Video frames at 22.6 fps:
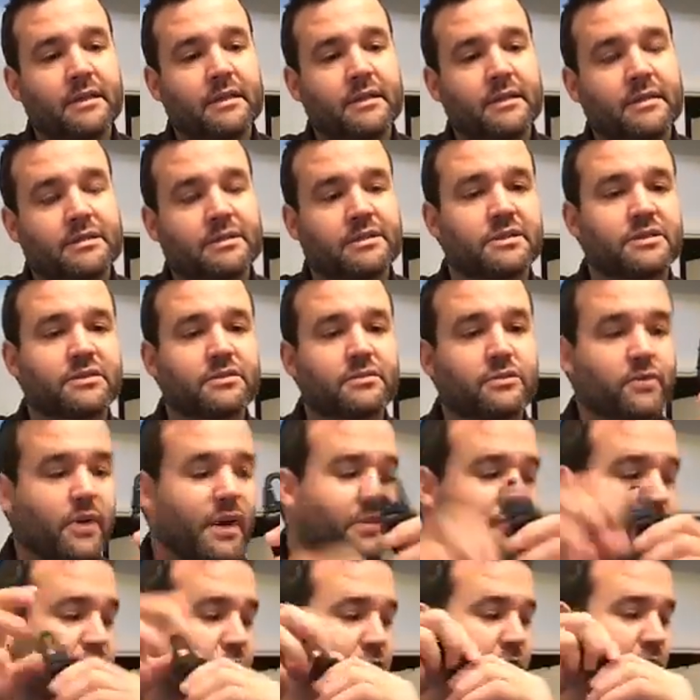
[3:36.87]
just great
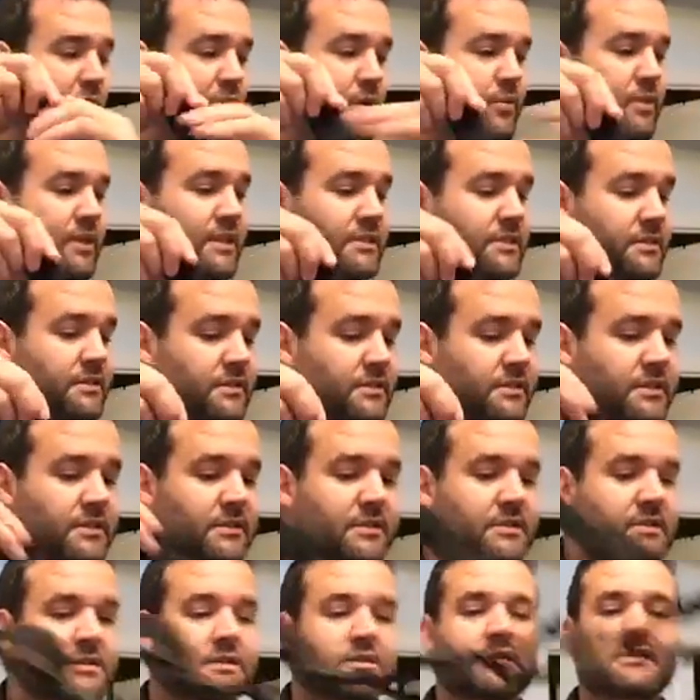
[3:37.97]
for a lot of reasons. This
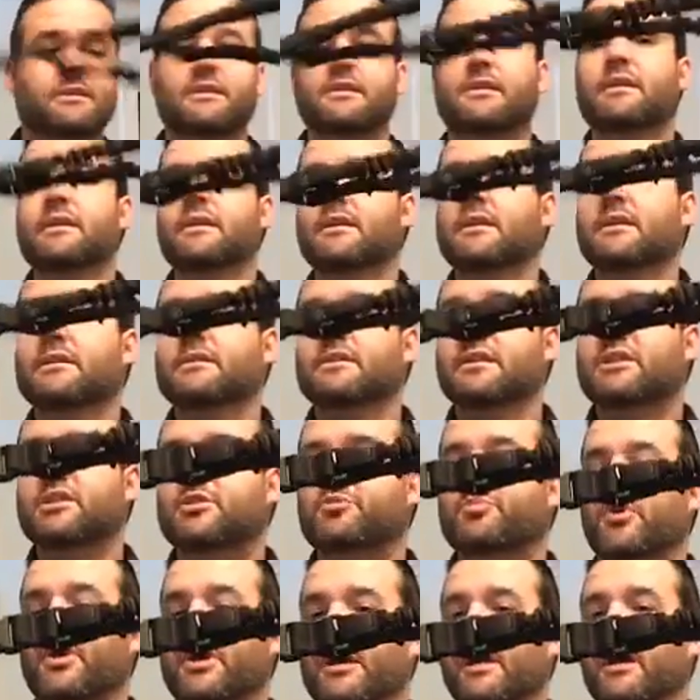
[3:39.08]
is
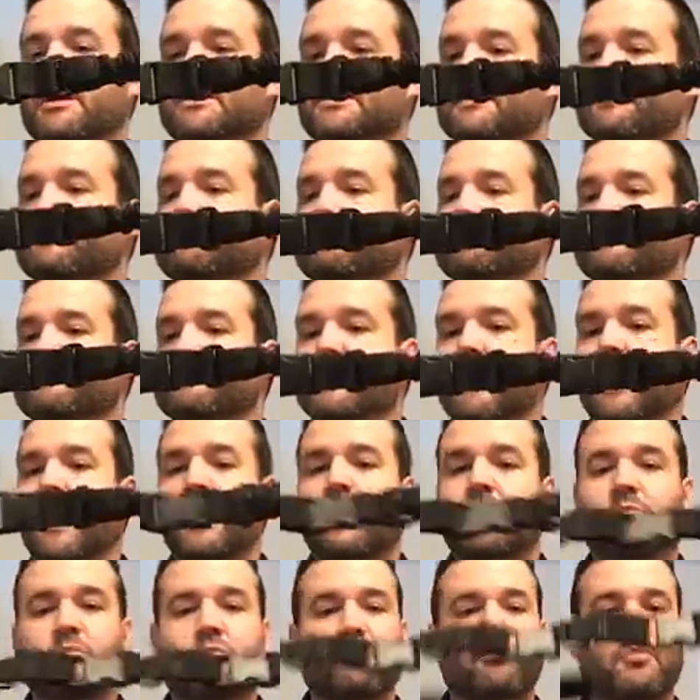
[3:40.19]
pretty awesome.
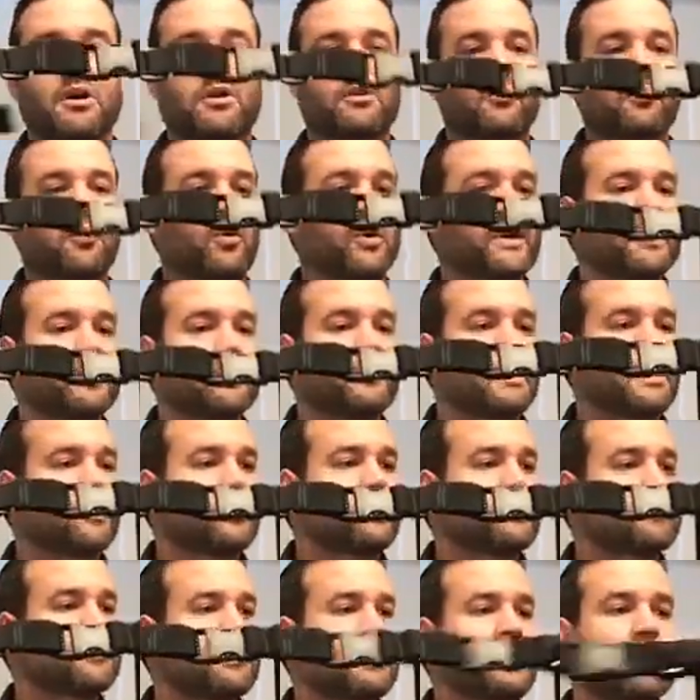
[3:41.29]
Buckle point in the
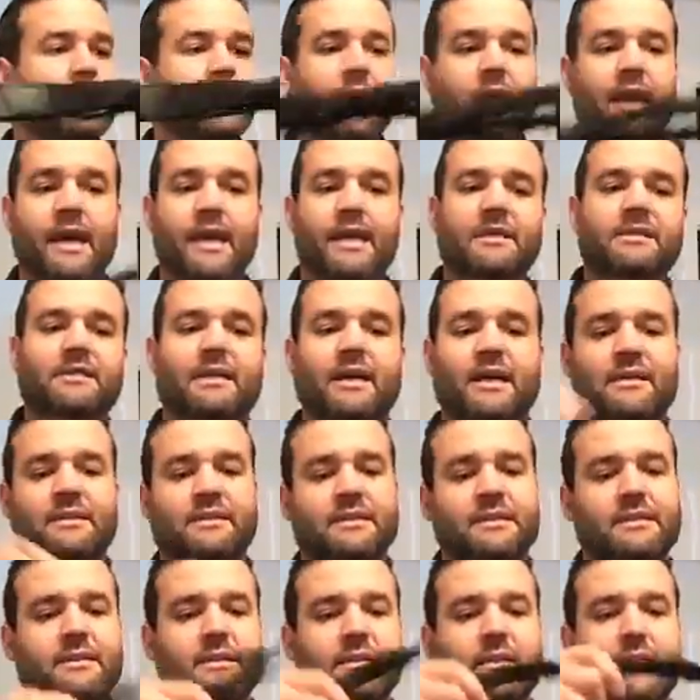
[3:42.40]
middle, and it's got
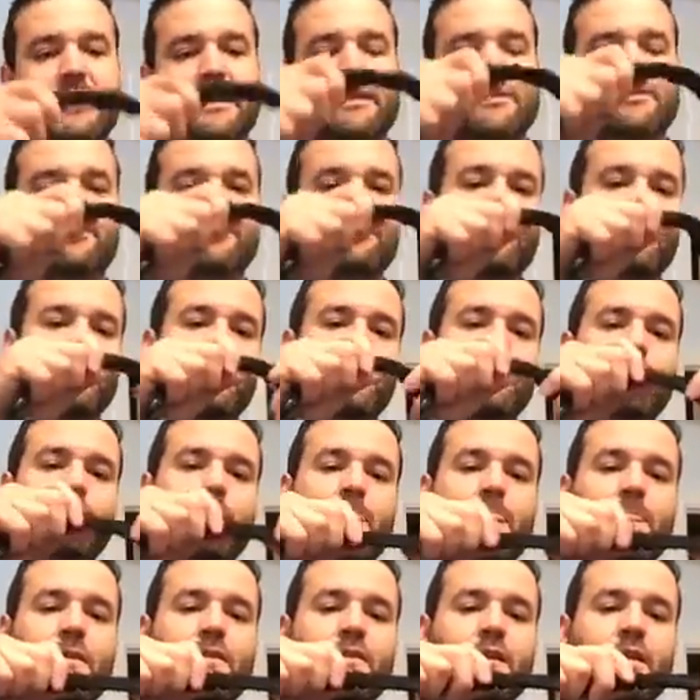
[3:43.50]
the
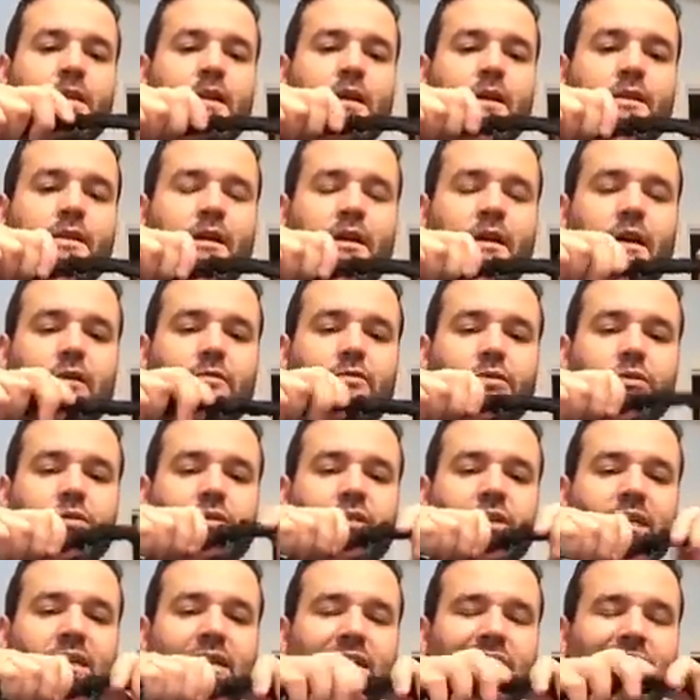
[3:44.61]
covered
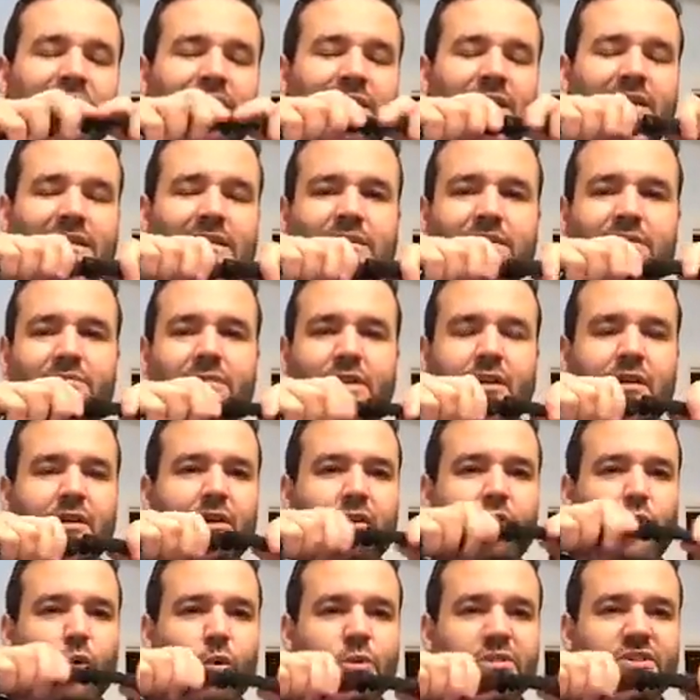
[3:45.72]
kind of like a
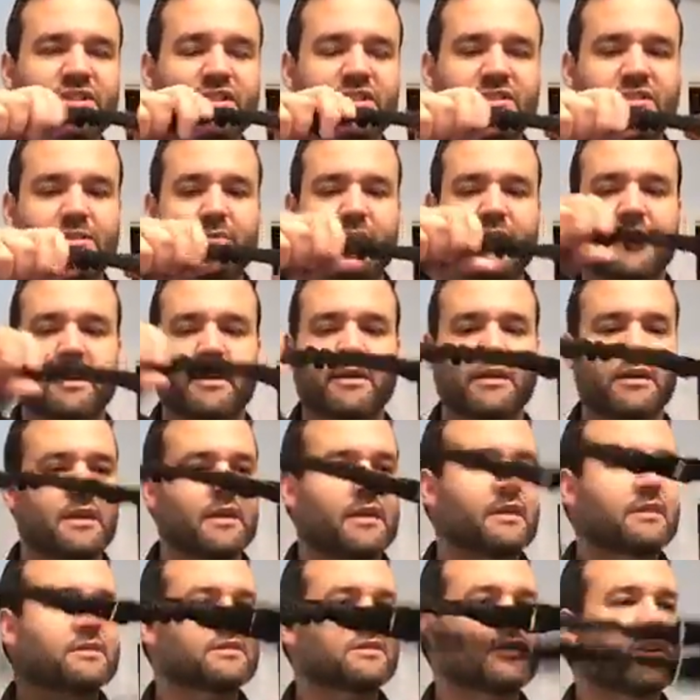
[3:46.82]
cord system here,
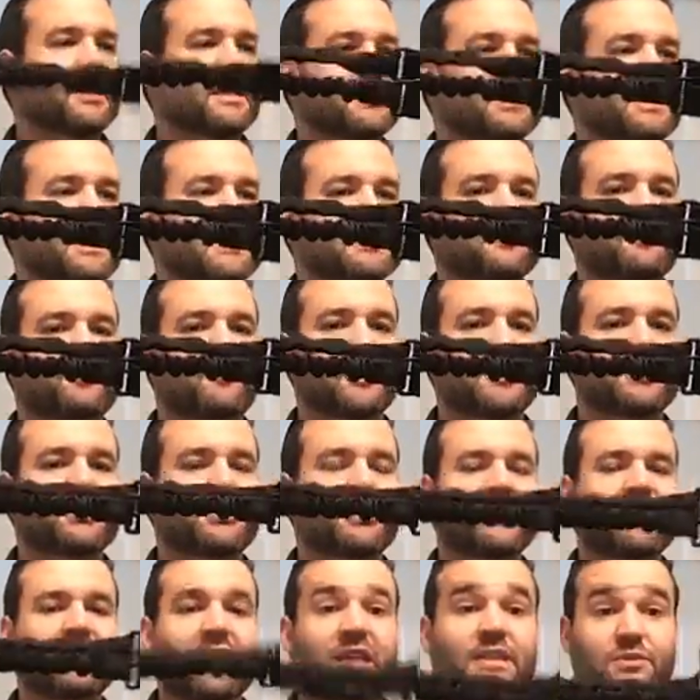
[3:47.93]
so you get less
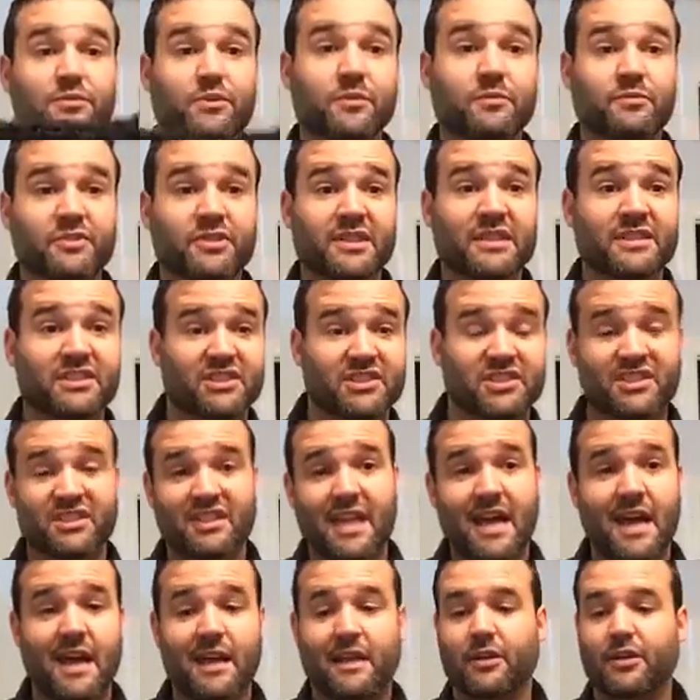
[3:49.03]
friction, less room for things to
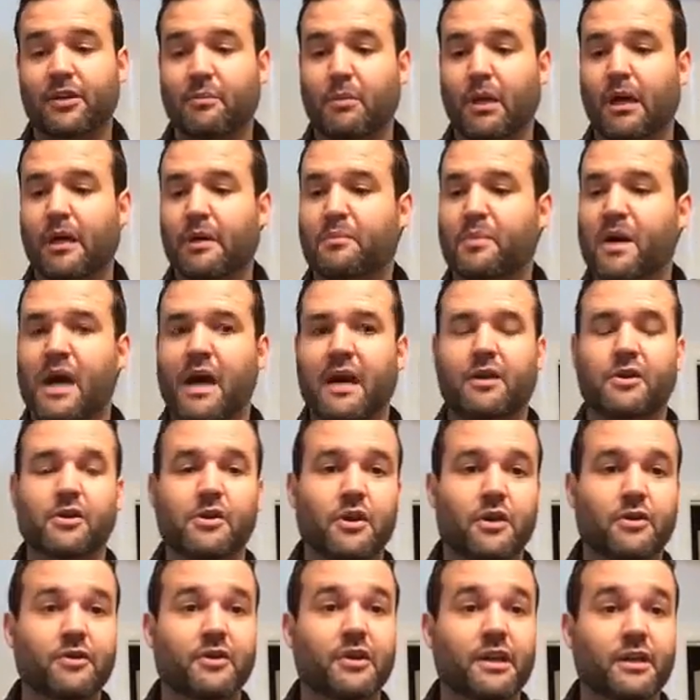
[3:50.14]
snag on your molly pack or your
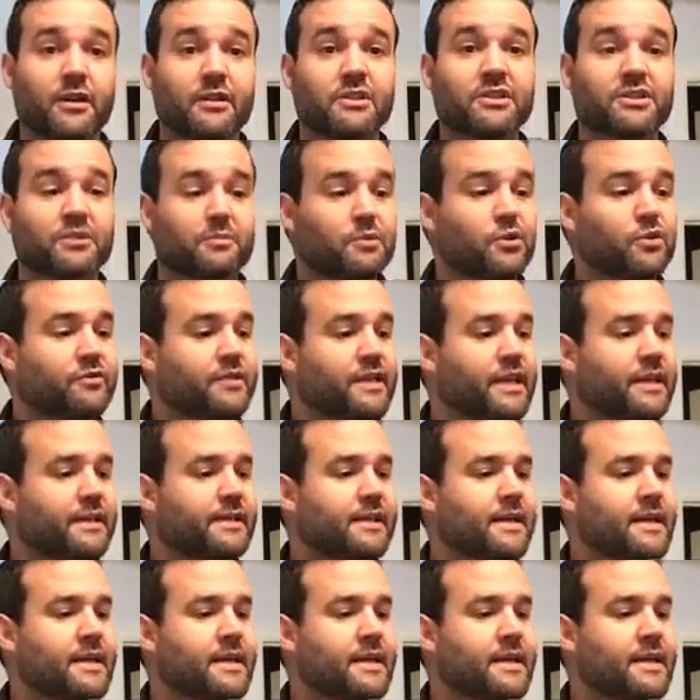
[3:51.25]
other gear as you're moving it.